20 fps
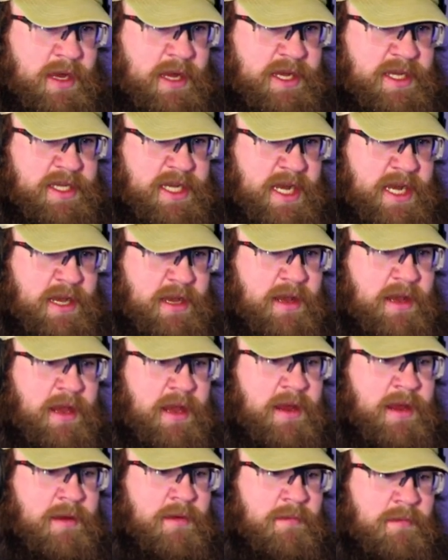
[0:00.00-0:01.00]
is that
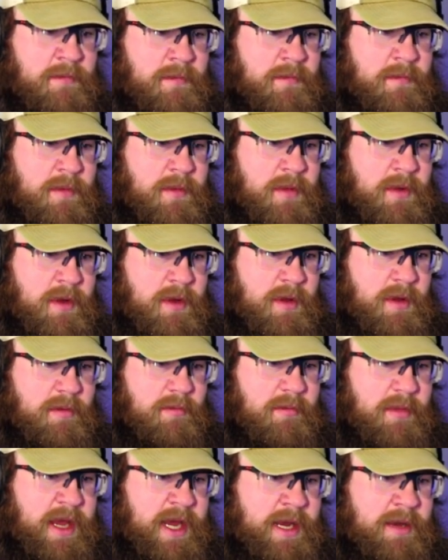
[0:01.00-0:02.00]
them?
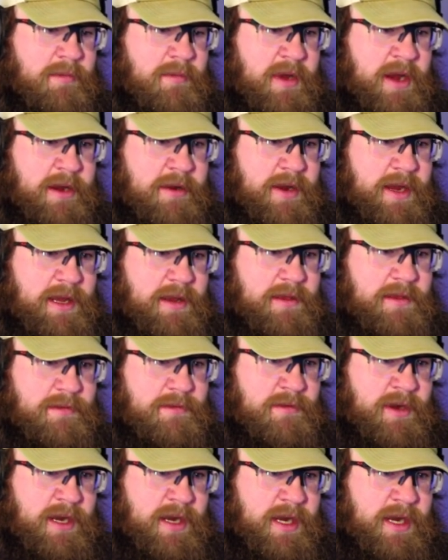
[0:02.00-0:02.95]
Main bearing 3,